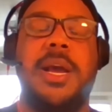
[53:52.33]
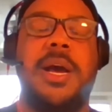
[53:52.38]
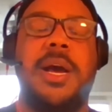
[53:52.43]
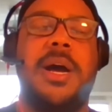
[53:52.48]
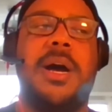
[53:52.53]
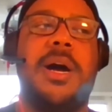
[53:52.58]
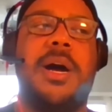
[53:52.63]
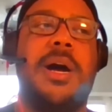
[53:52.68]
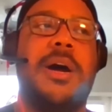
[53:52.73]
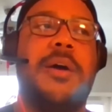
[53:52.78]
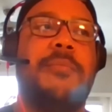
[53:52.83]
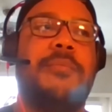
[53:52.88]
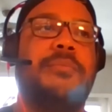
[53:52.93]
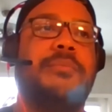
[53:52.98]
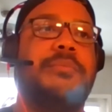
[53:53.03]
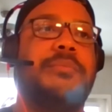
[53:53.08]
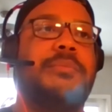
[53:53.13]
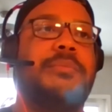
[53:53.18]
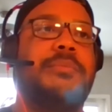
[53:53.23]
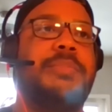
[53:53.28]
um,
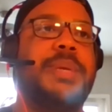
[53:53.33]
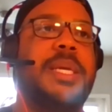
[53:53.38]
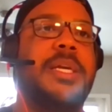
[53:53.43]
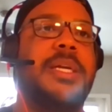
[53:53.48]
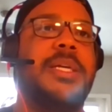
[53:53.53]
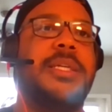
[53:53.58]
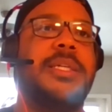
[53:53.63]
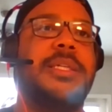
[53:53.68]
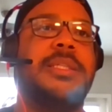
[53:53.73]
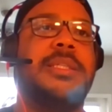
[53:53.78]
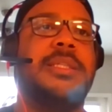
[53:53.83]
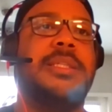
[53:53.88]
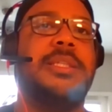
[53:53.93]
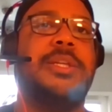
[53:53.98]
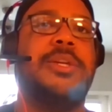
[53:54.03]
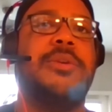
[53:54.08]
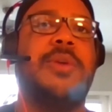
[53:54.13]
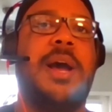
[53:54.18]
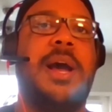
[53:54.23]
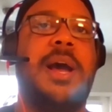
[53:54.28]
because
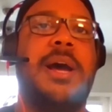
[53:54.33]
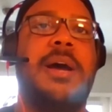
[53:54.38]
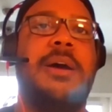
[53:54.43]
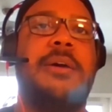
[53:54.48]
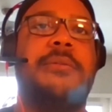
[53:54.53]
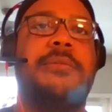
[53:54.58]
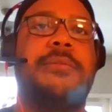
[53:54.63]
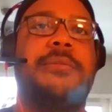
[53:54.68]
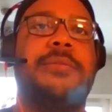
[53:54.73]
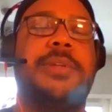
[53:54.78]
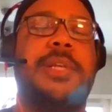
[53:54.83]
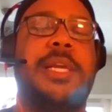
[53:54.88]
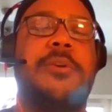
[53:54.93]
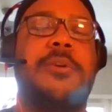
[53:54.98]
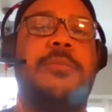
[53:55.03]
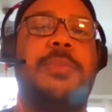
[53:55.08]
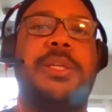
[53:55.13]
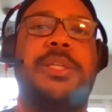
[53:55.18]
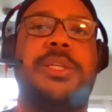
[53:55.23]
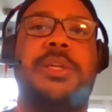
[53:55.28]
you have, like you
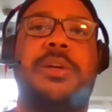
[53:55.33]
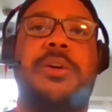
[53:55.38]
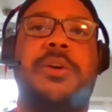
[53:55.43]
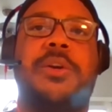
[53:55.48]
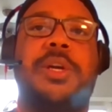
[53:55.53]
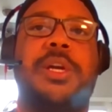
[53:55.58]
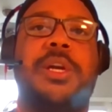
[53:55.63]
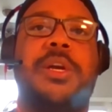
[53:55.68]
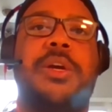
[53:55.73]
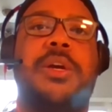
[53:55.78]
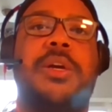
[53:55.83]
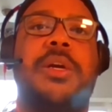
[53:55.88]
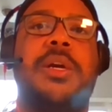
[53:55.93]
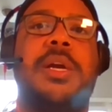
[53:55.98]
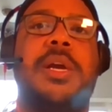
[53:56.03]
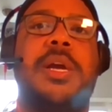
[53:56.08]
mentioned earlier,